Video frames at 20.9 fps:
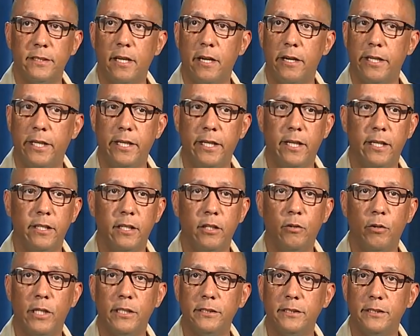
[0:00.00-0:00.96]
Are there any other
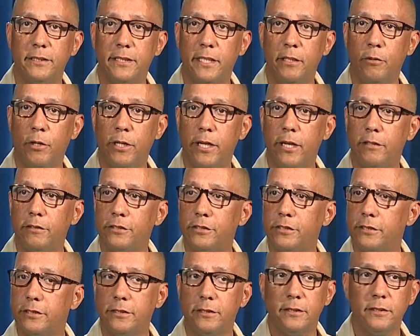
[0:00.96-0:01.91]
questions? Anyone
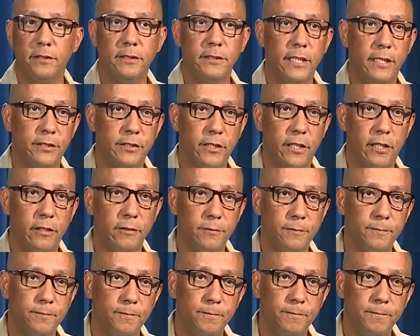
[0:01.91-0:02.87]
else? Yes, sir.
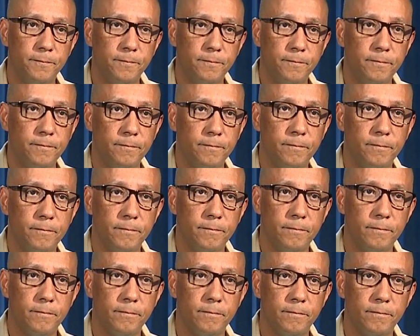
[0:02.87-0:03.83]
You any
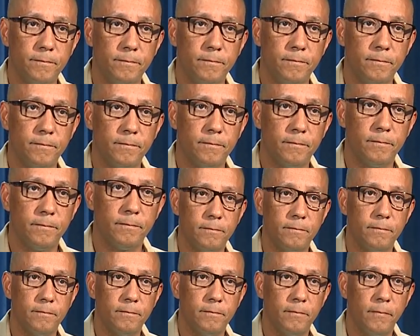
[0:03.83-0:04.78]
prior contact
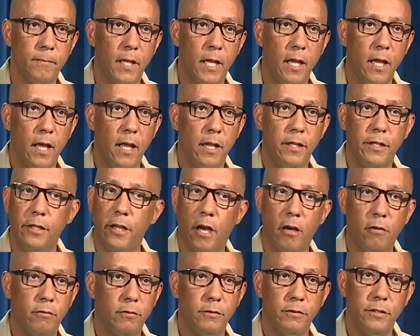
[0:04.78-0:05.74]
them? No,
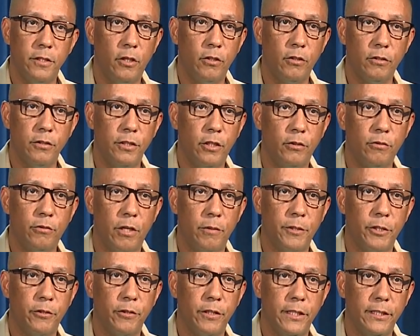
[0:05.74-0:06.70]
no, no
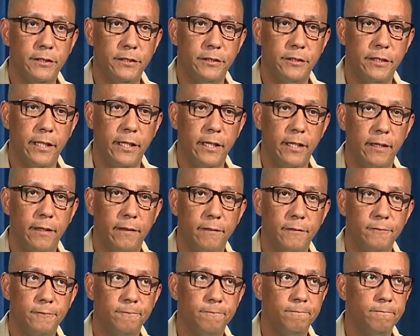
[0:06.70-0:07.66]
criminal history.
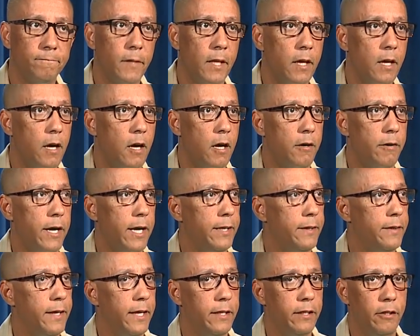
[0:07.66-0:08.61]
All right,
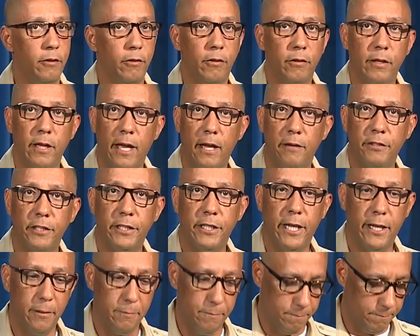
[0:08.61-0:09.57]
thank you. Have a good
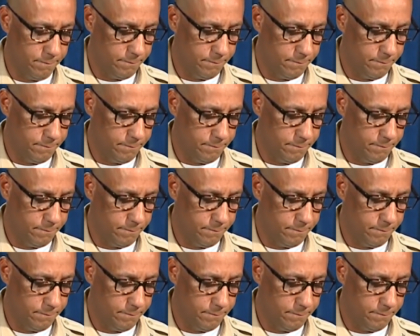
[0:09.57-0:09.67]
day.